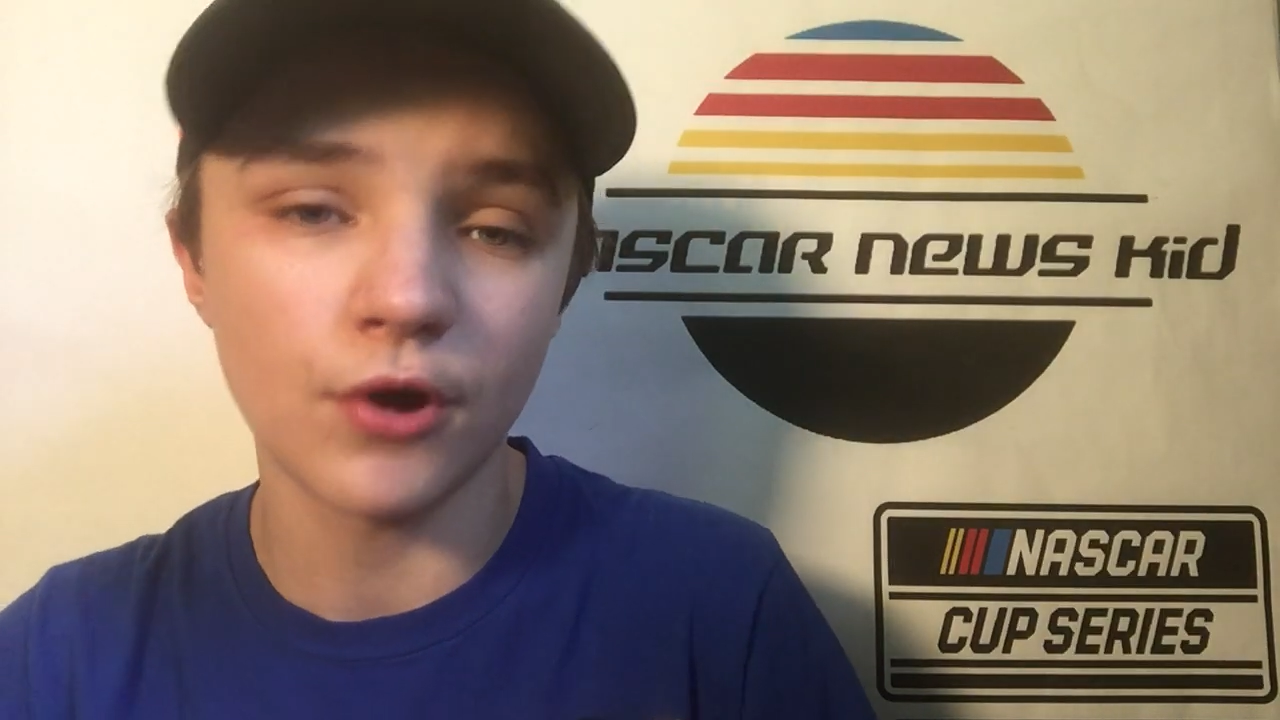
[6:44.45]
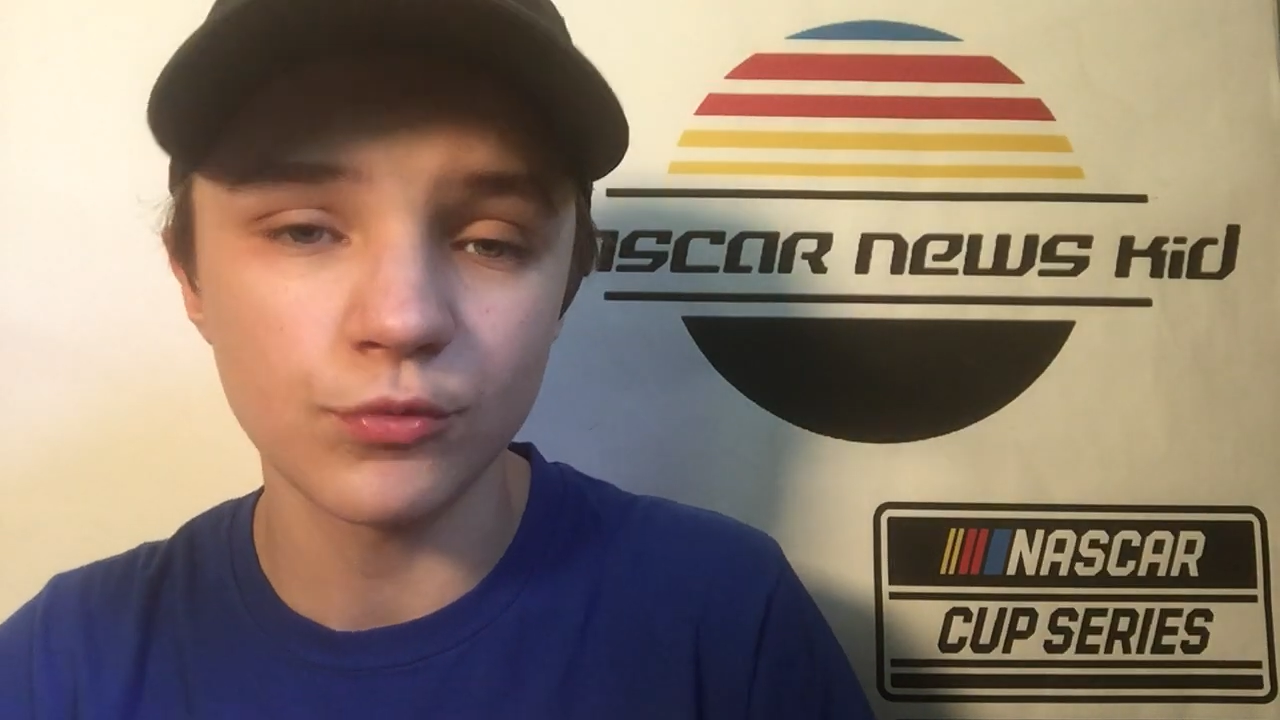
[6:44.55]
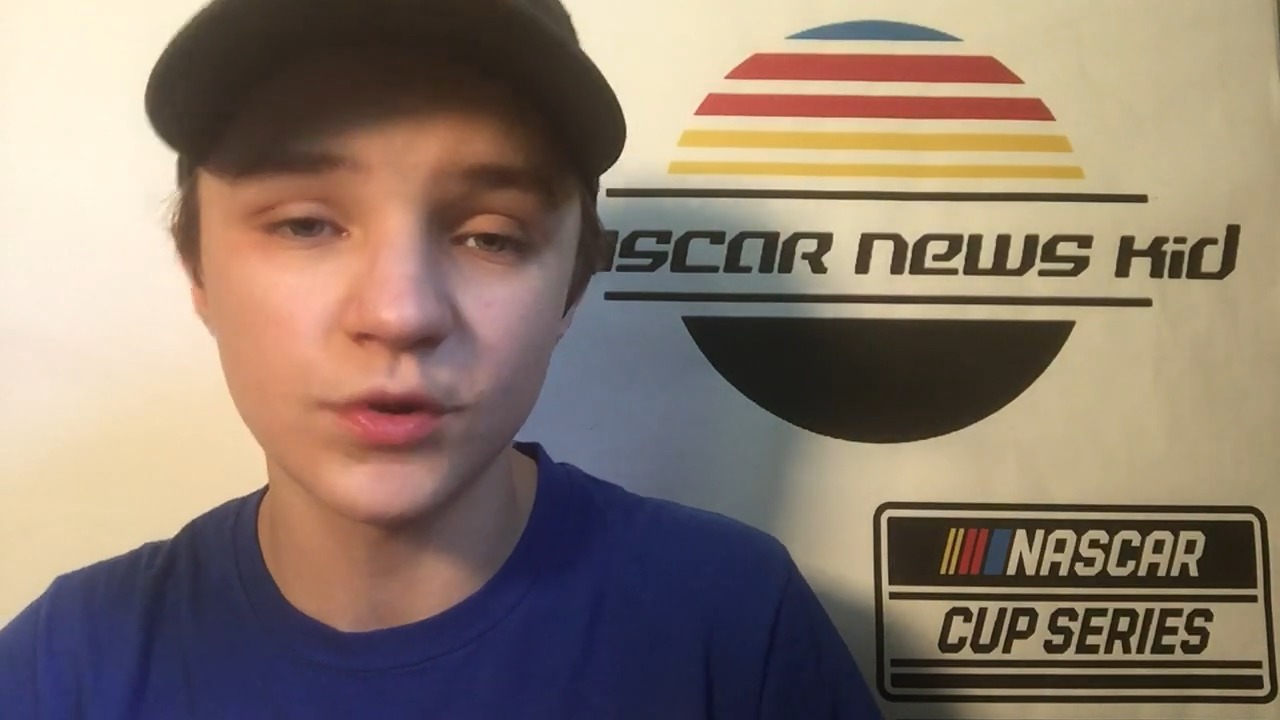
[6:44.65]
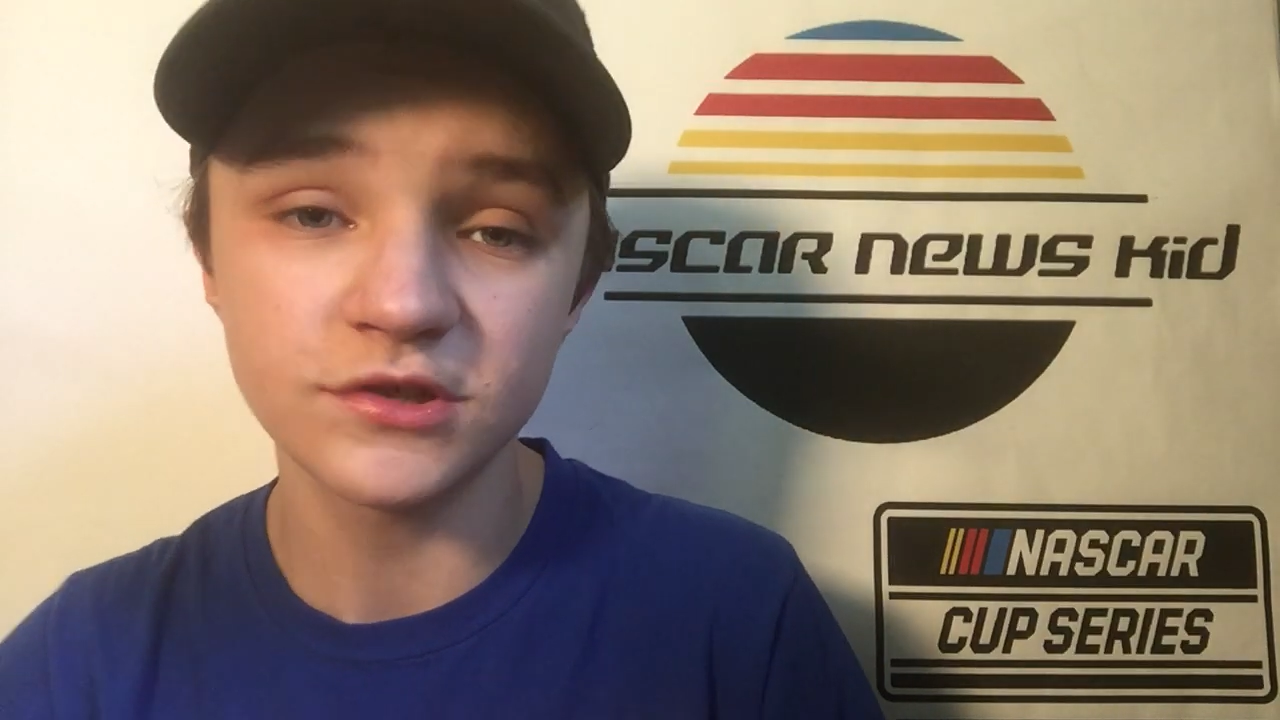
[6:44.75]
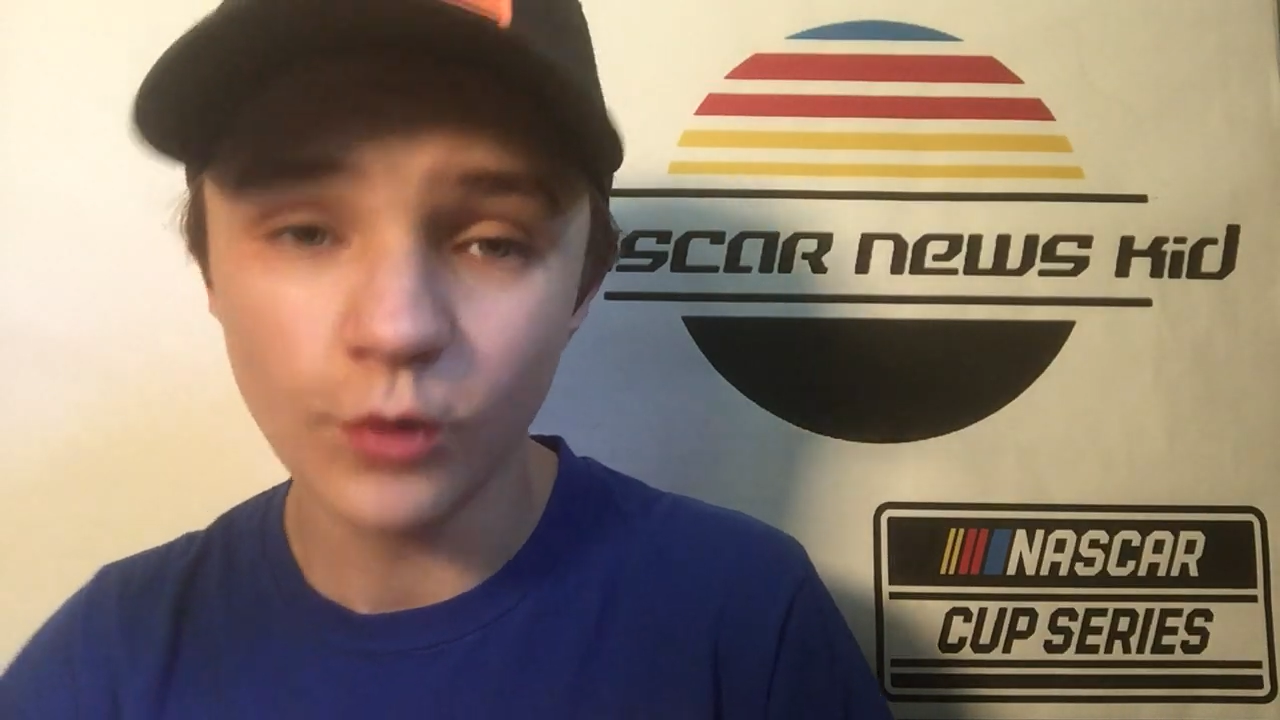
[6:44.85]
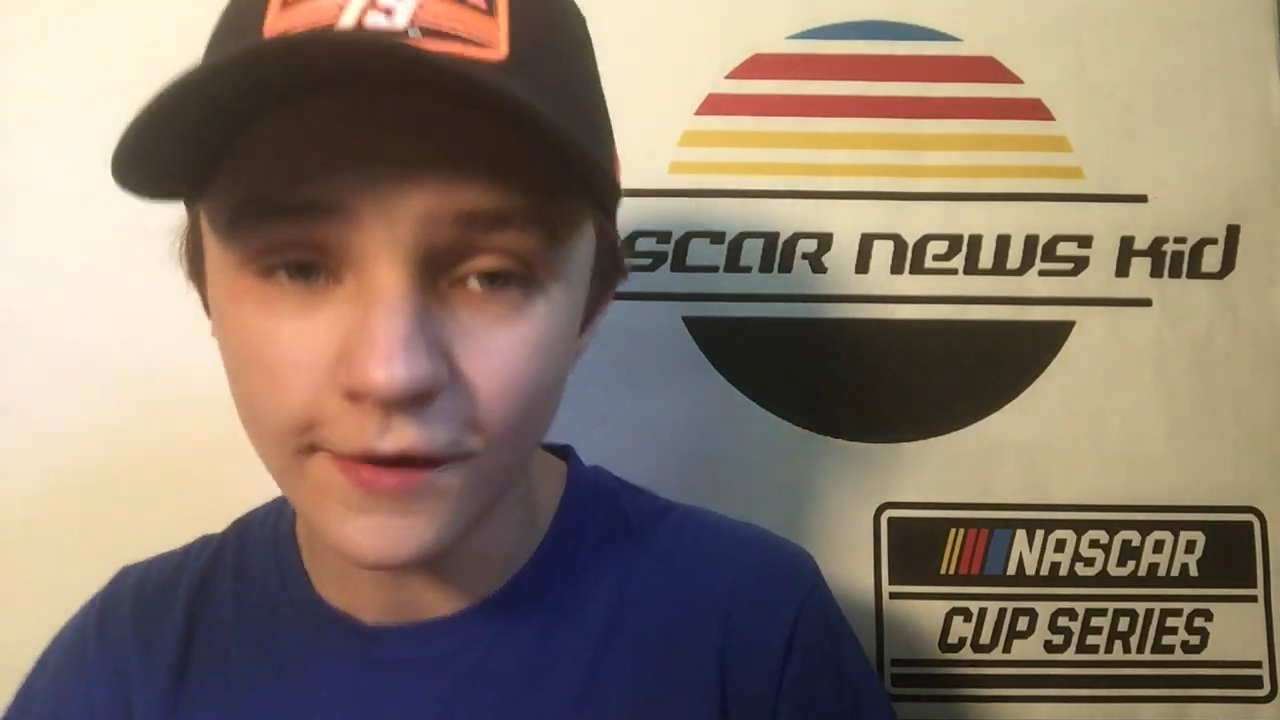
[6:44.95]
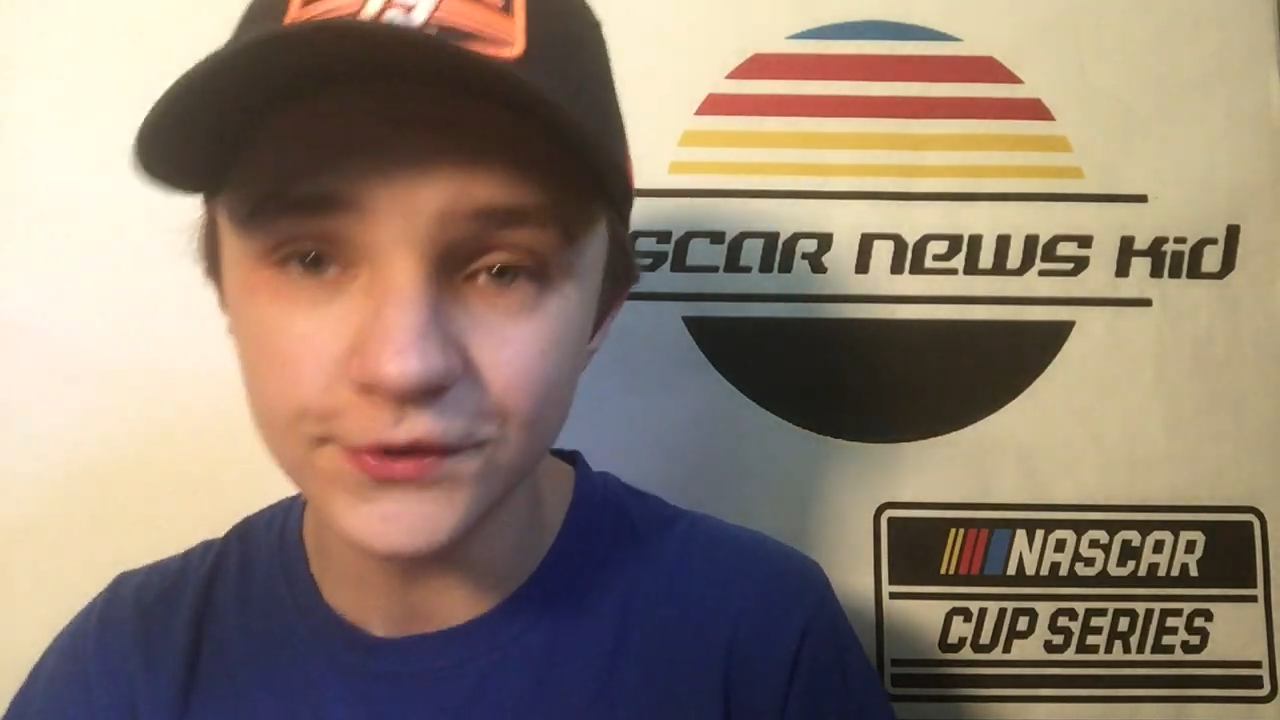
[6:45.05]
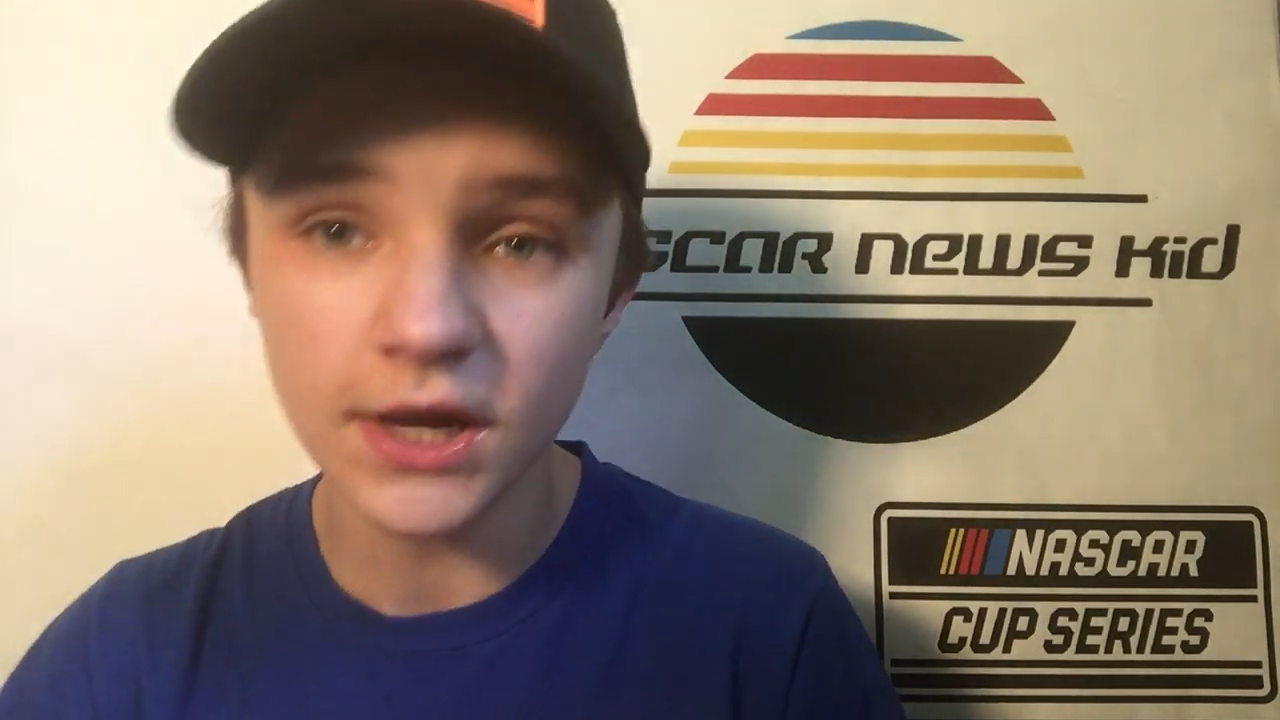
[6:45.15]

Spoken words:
road with 12 to